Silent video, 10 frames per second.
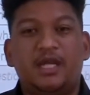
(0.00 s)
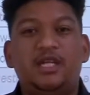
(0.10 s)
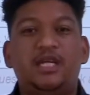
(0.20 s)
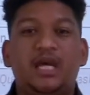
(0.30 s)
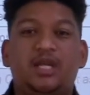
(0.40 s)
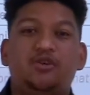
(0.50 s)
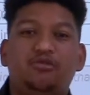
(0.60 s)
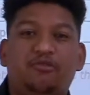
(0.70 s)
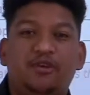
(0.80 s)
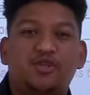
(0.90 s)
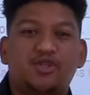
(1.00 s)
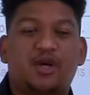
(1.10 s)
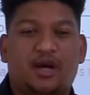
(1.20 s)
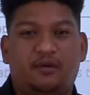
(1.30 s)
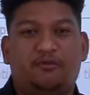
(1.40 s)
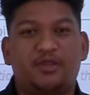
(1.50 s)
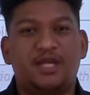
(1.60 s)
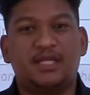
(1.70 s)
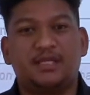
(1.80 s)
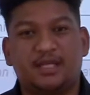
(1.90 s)
Did you feel sorry for the
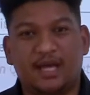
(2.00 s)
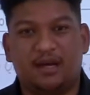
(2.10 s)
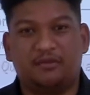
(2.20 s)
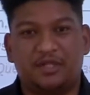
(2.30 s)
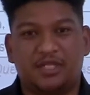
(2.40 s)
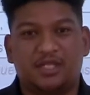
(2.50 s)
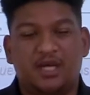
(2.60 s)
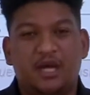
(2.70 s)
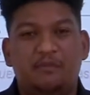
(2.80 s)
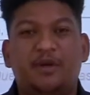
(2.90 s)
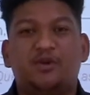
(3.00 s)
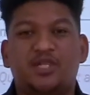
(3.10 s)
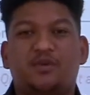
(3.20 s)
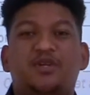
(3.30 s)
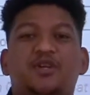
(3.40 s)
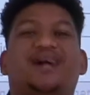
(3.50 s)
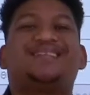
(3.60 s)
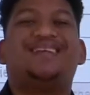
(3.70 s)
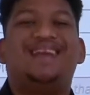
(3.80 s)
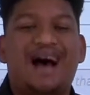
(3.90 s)
little Calvis because they were not
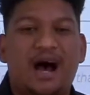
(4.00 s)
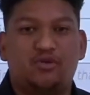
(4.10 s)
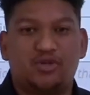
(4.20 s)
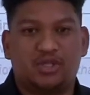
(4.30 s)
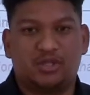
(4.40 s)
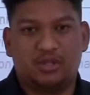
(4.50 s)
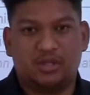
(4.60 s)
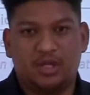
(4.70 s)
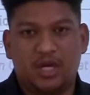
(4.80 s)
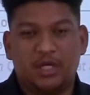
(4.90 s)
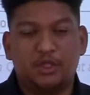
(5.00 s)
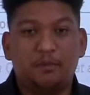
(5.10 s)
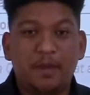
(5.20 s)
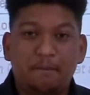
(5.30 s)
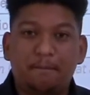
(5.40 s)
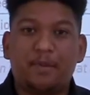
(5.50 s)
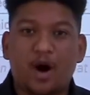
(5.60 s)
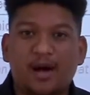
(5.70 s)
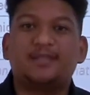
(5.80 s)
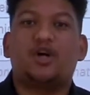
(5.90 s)
allowed to be
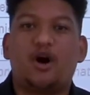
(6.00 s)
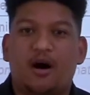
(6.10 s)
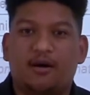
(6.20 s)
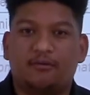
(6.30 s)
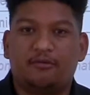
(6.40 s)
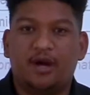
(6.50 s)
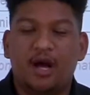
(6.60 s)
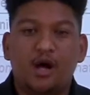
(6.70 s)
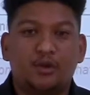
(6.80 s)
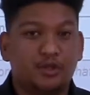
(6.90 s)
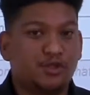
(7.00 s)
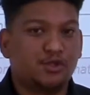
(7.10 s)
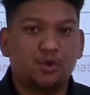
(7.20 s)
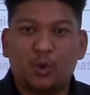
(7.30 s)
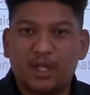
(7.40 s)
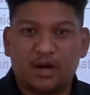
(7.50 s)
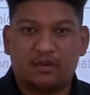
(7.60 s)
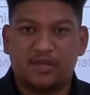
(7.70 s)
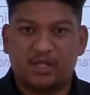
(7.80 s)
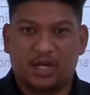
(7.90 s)
part of the story
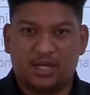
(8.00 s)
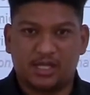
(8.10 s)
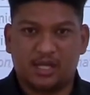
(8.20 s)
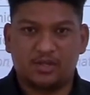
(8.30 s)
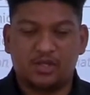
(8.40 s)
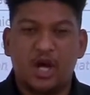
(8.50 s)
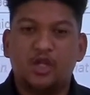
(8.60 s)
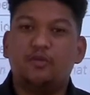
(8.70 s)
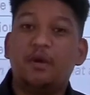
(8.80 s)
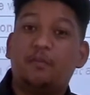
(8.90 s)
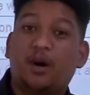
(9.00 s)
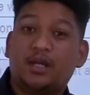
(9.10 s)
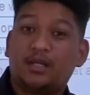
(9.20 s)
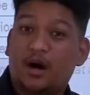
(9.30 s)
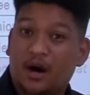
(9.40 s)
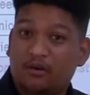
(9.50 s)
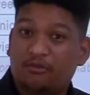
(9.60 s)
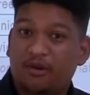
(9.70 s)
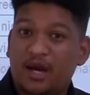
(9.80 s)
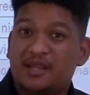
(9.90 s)
of the doll's house, to be part
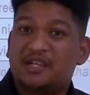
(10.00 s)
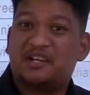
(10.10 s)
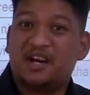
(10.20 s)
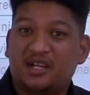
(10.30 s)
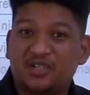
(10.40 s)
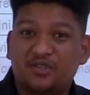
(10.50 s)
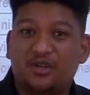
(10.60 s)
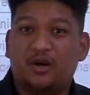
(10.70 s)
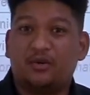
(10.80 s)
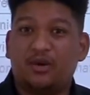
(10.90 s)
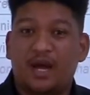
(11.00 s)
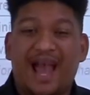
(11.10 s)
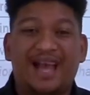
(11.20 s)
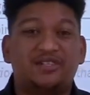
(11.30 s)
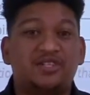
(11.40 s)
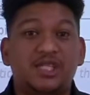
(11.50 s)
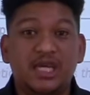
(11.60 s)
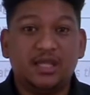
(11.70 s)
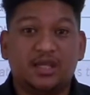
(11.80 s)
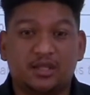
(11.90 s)
of the girls to go and
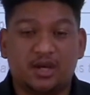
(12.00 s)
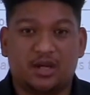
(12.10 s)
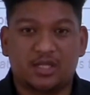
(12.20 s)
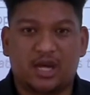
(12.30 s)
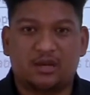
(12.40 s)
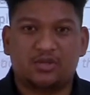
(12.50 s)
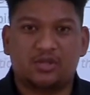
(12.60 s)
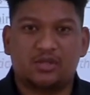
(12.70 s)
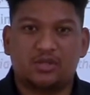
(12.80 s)
see the doll's house?